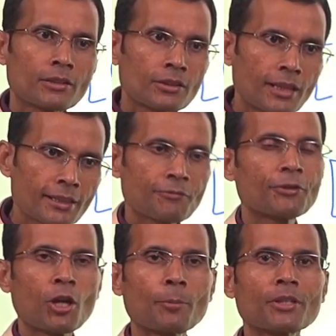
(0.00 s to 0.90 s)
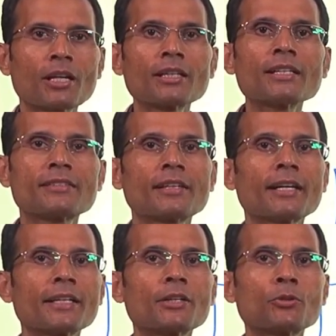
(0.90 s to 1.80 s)
this phenomena is
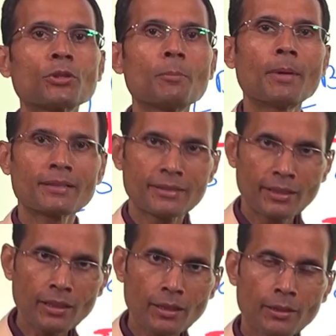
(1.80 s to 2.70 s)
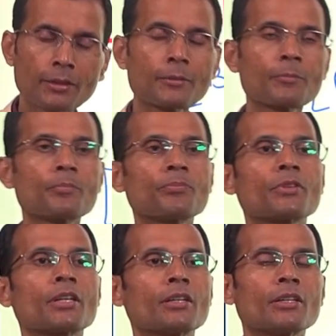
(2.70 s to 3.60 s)
related to the muscle
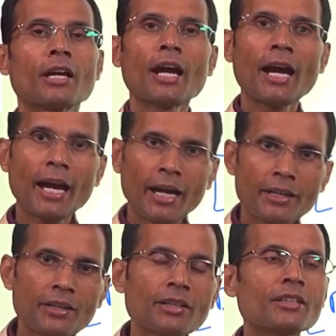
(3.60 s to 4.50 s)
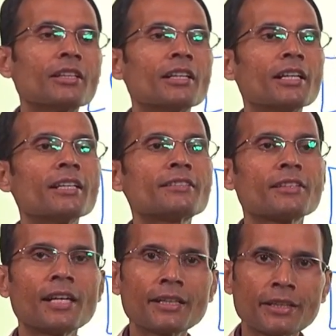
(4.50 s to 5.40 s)
and it's
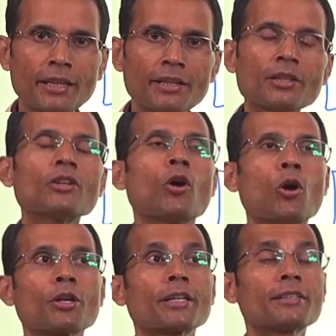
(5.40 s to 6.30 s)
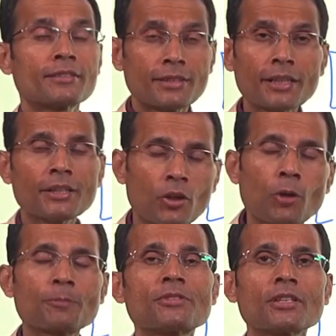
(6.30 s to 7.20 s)
related or it's seen
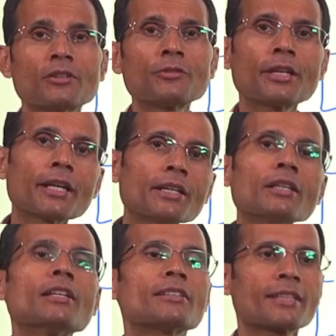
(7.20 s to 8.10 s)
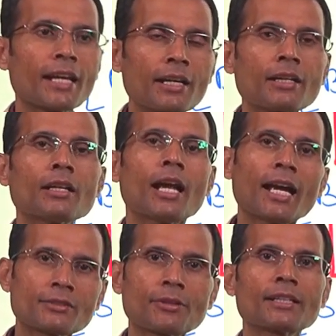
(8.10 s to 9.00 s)
observed in skeletal
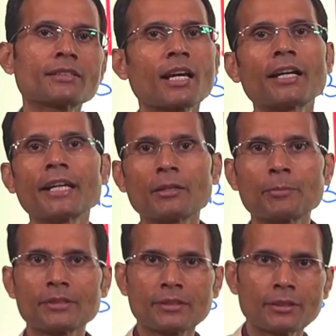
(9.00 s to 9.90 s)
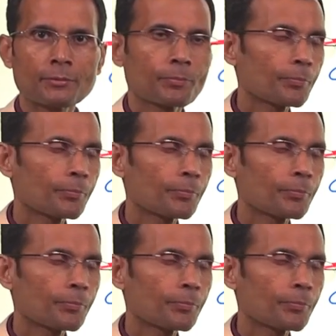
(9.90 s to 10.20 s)
as well as cardiac muscle.